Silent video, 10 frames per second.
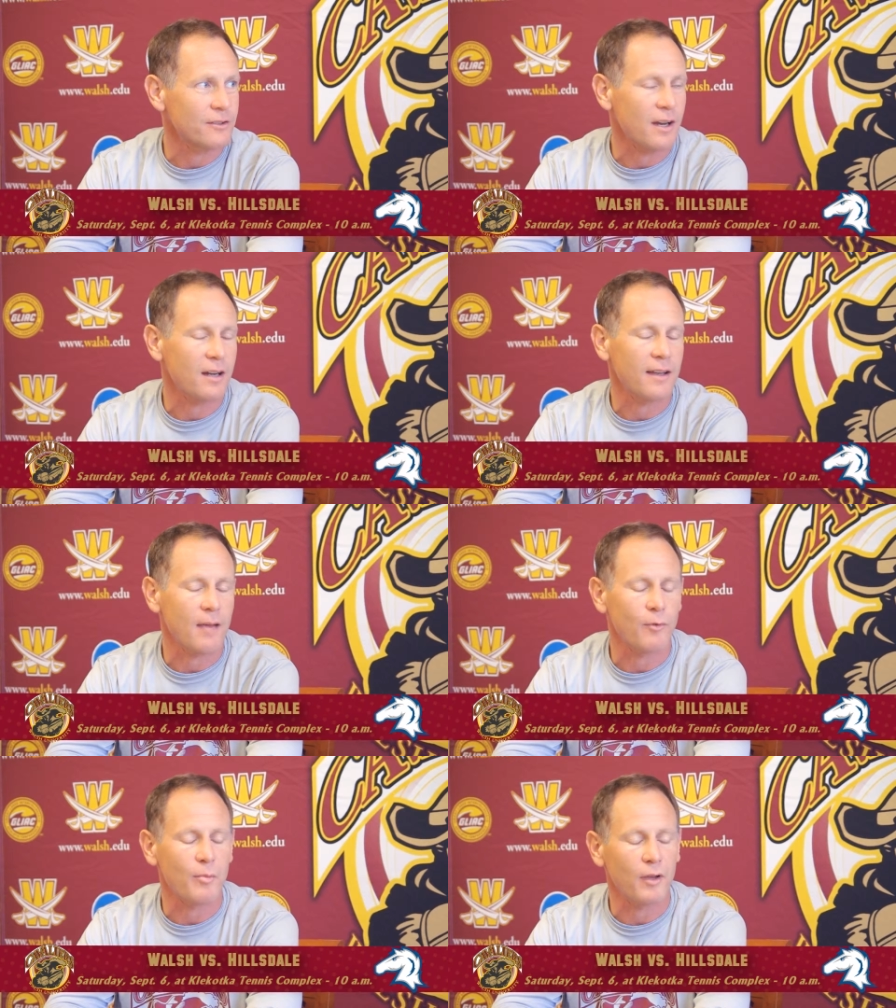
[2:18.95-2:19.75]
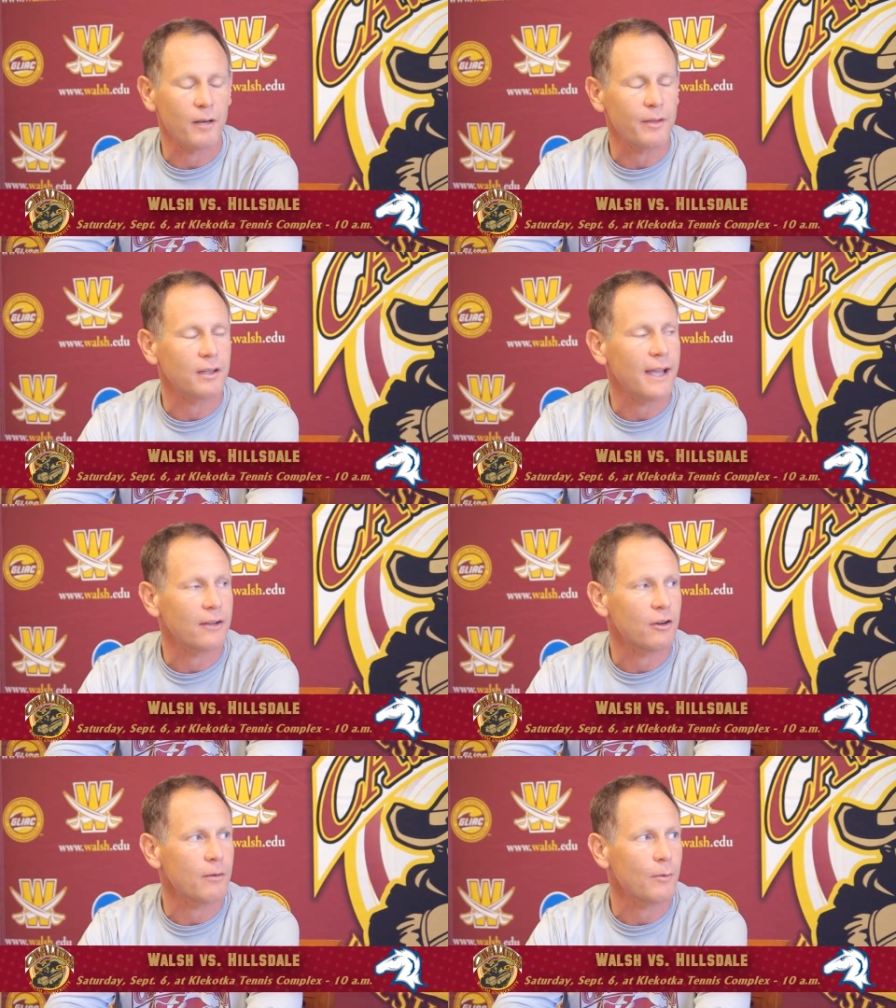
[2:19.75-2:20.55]
Second time we played in the
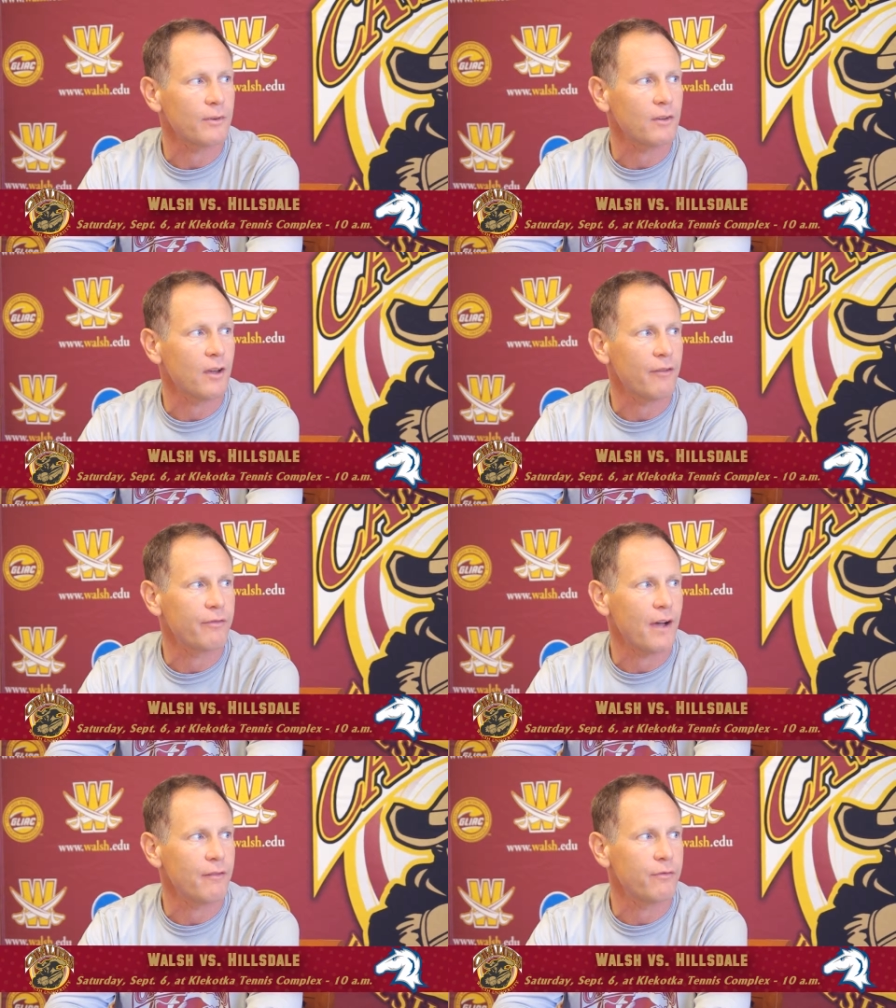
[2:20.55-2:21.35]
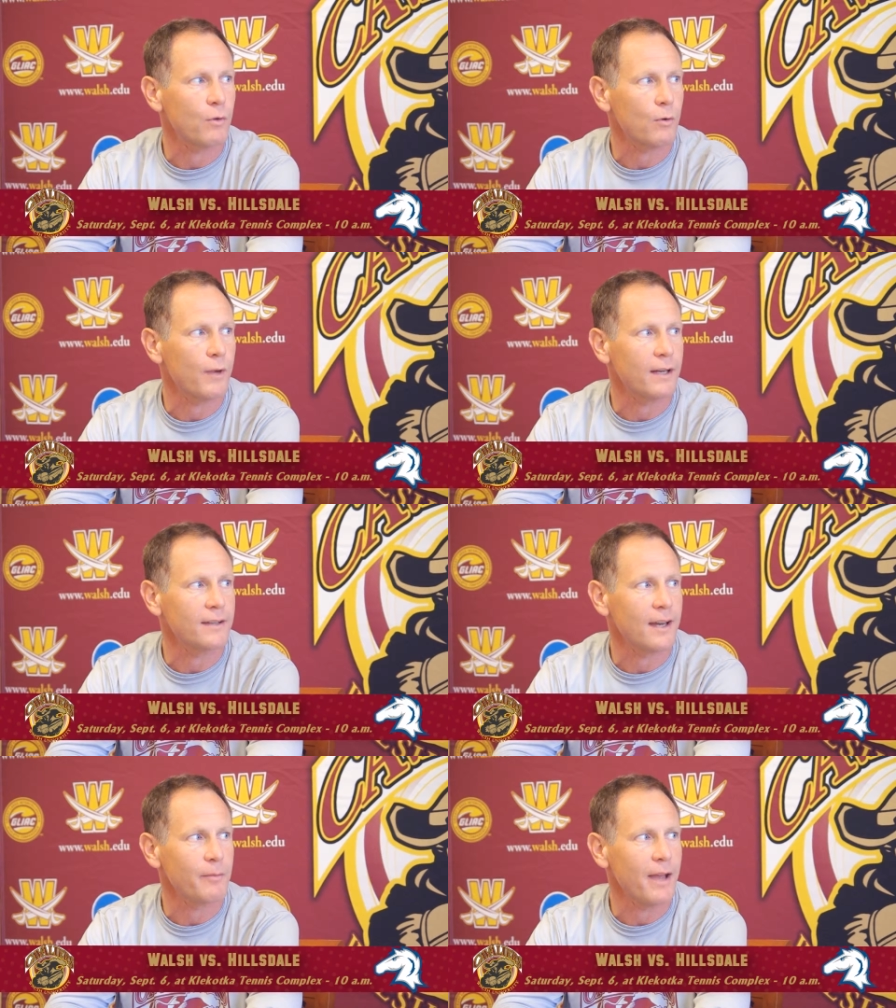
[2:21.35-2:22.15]
GLIAC tournament was a tough 5-4 win,
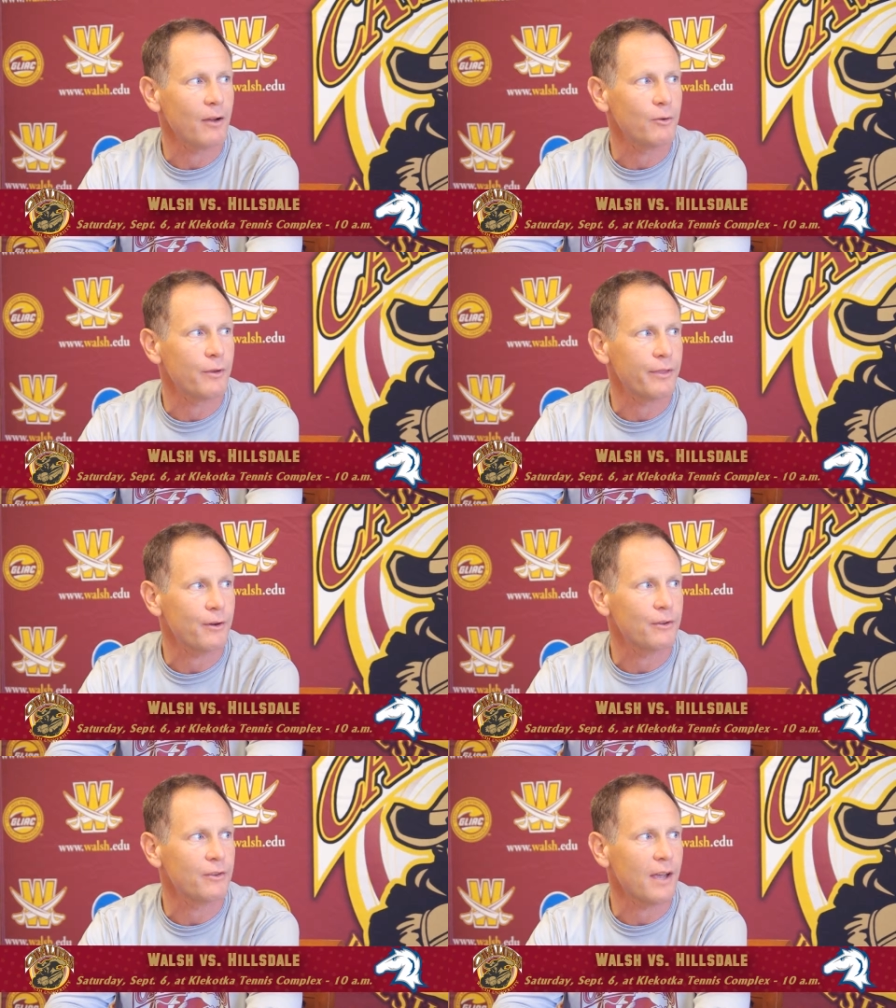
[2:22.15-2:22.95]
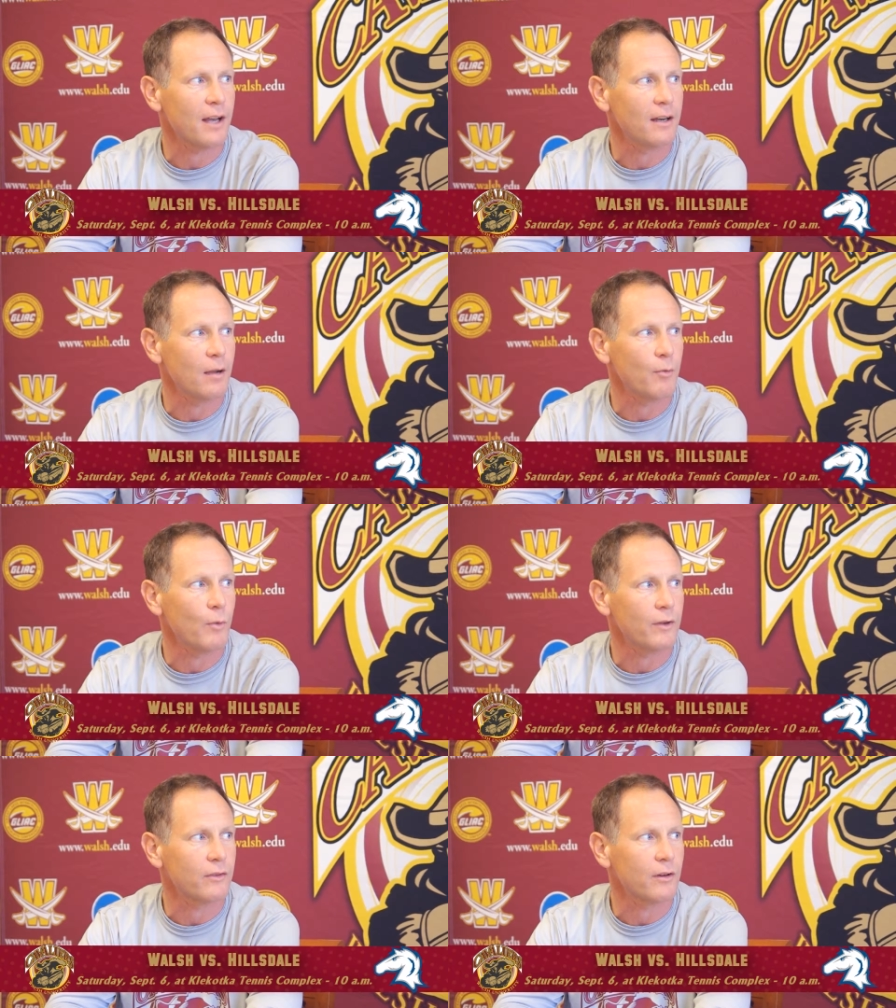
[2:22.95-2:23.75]
came down to a third set at number
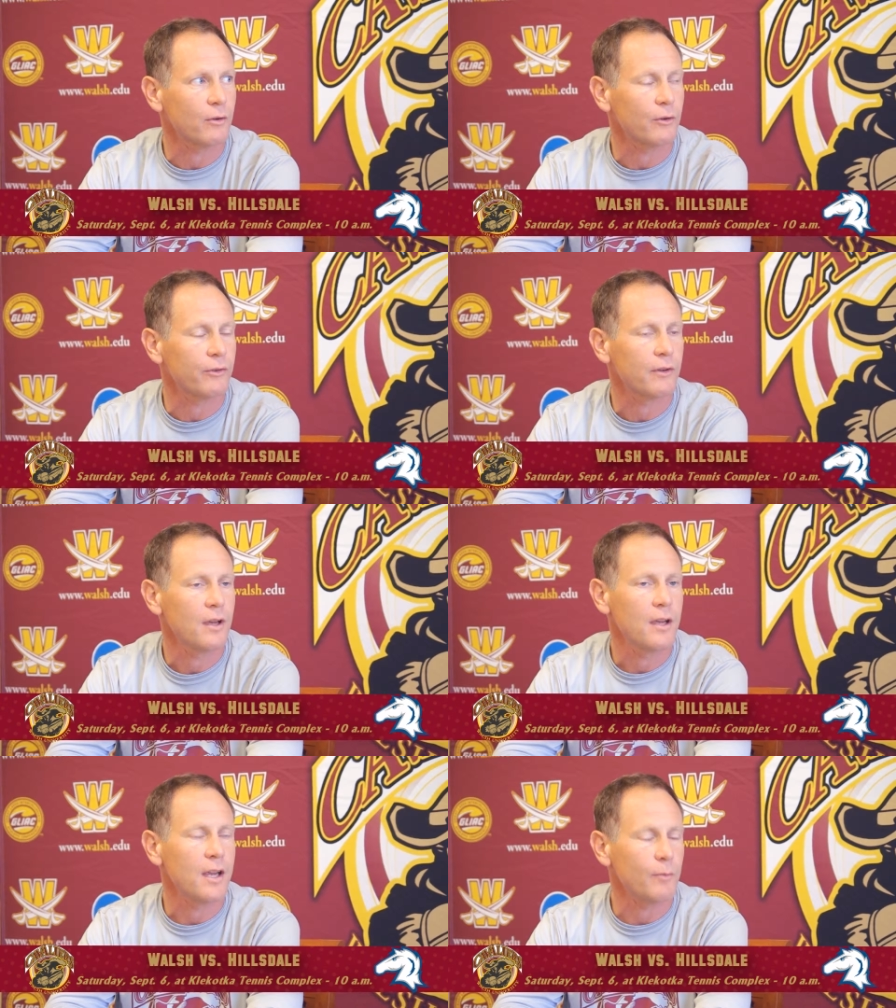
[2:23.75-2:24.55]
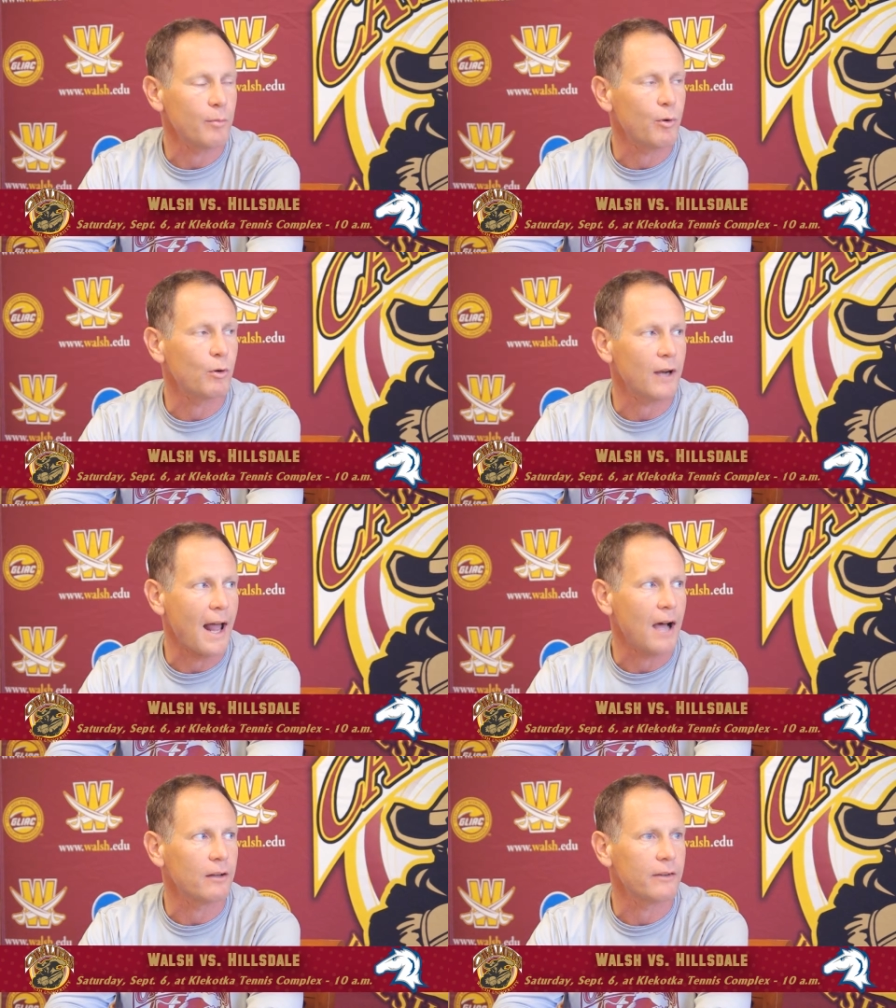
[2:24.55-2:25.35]
one singles, and we pulled it
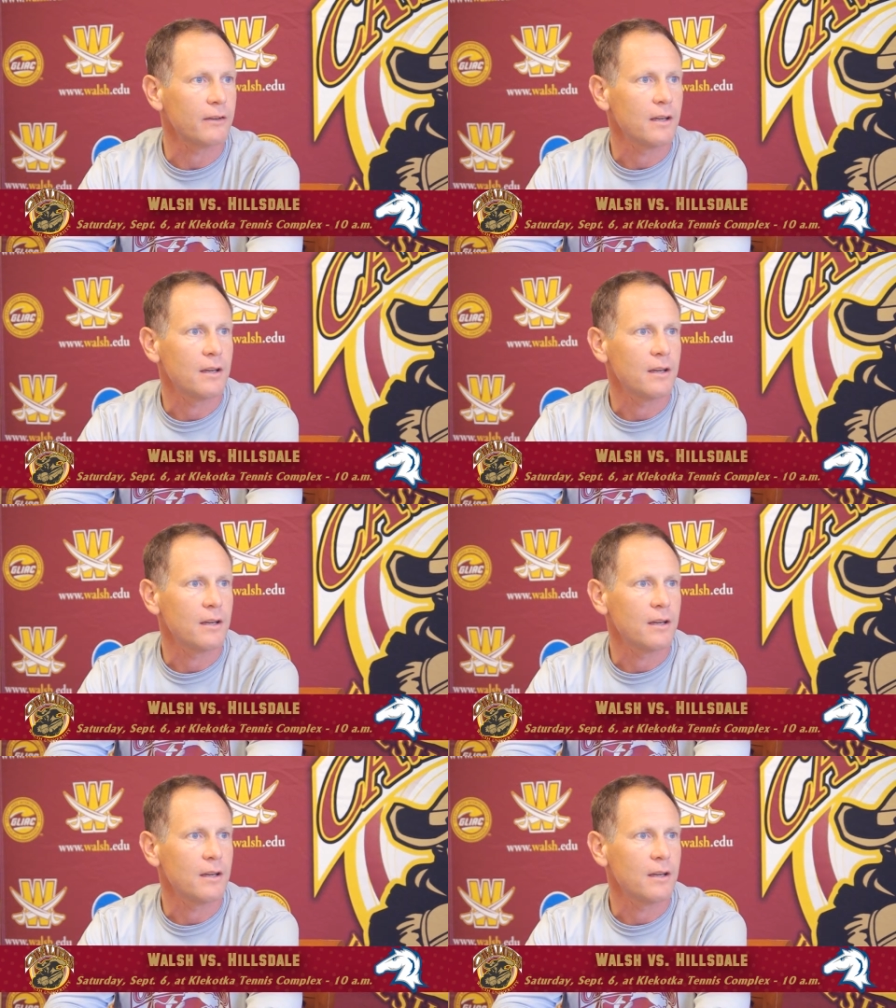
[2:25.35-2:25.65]
out.